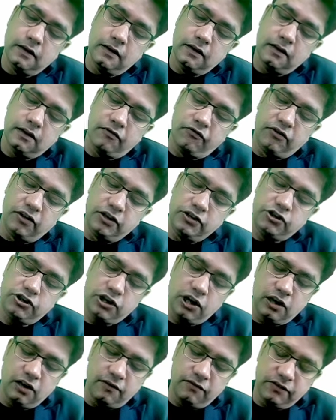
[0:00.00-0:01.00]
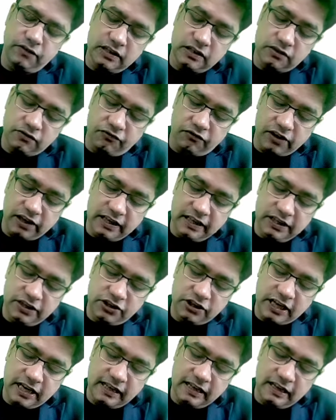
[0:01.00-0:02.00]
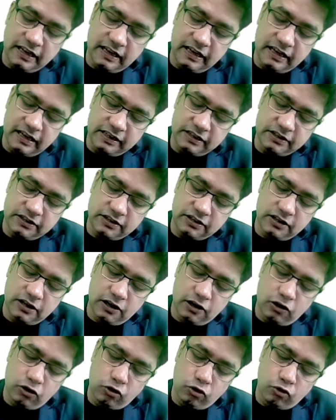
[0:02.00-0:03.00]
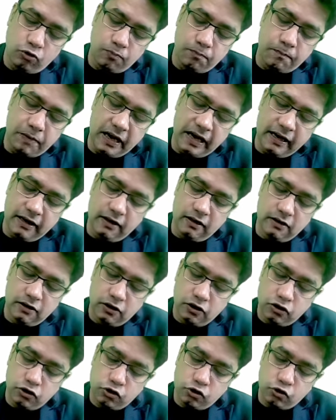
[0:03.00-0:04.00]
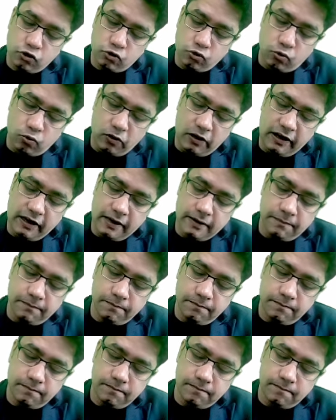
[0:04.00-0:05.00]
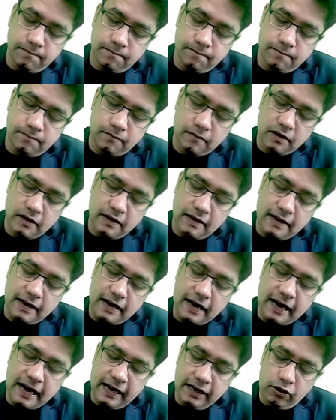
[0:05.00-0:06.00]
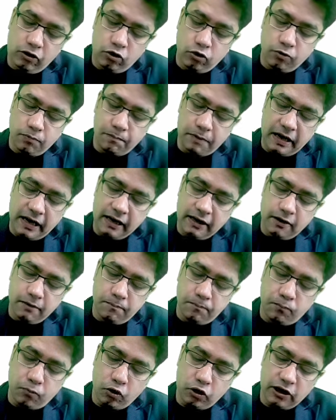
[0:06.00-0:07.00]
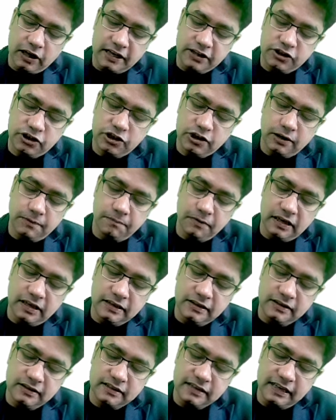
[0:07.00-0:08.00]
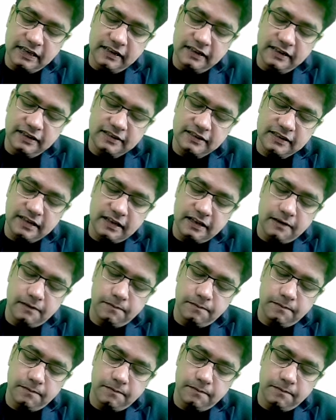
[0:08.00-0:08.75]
The function of this funny channel is to bring sodium and to bring potassium inside the cell.